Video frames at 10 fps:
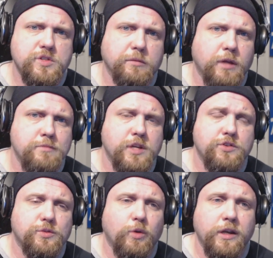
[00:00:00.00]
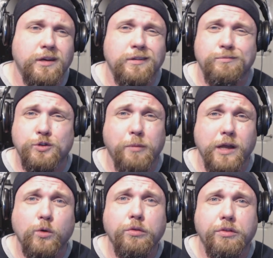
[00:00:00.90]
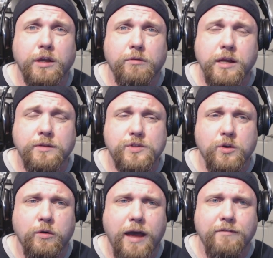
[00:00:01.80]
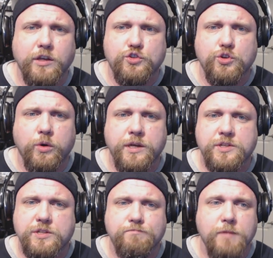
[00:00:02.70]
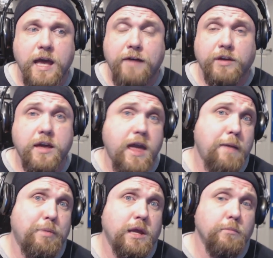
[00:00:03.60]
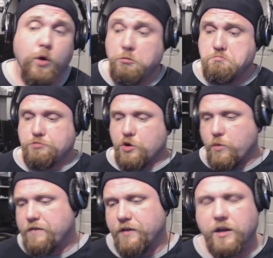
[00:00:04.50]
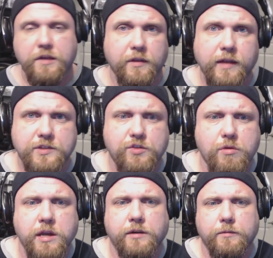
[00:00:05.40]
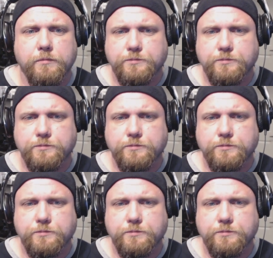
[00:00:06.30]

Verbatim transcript: Sometimes I just want to do my own thing, right? So having a choice, having a campaign mode, terrific. I think that's great.